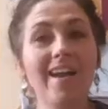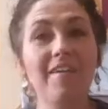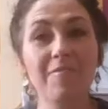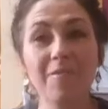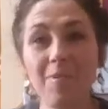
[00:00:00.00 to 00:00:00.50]

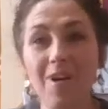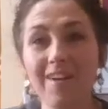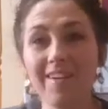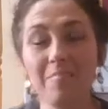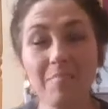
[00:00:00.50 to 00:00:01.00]

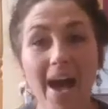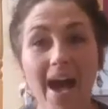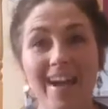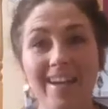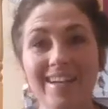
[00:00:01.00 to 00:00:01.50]
everyone, I'm
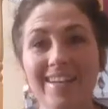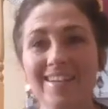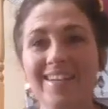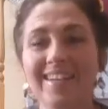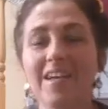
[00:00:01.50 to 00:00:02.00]
back.
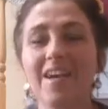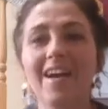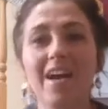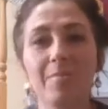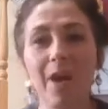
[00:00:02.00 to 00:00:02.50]

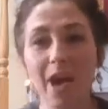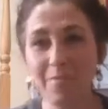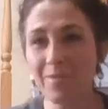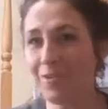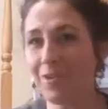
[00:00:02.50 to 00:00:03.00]
I
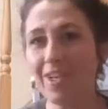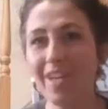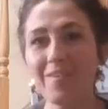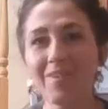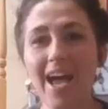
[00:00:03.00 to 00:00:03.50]
hope you're all
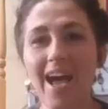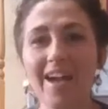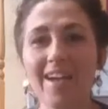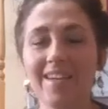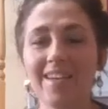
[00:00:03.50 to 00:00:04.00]

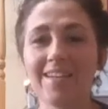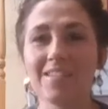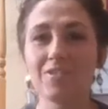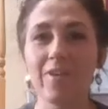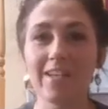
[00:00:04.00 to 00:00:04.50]
okay.
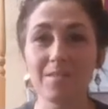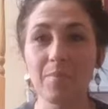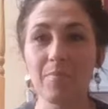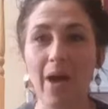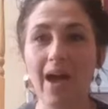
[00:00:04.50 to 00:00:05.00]
It's great to
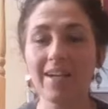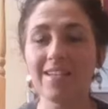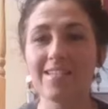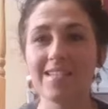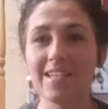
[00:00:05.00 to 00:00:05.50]
be back
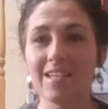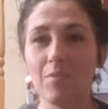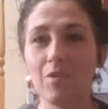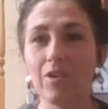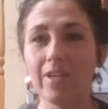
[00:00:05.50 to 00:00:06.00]
and see
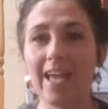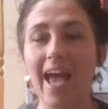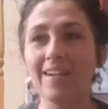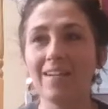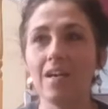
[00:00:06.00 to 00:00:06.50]
you all
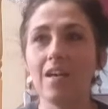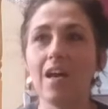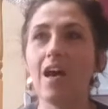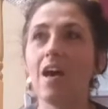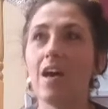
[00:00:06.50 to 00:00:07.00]
again.
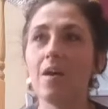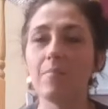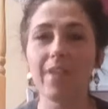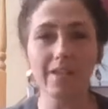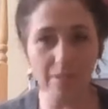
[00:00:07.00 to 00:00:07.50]

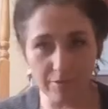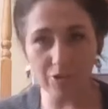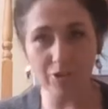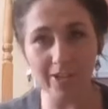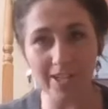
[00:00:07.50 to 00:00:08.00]
Thanks for
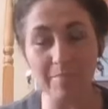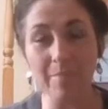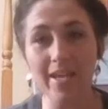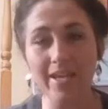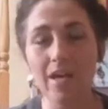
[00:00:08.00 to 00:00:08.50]
joining
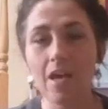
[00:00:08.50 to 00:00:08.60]
me.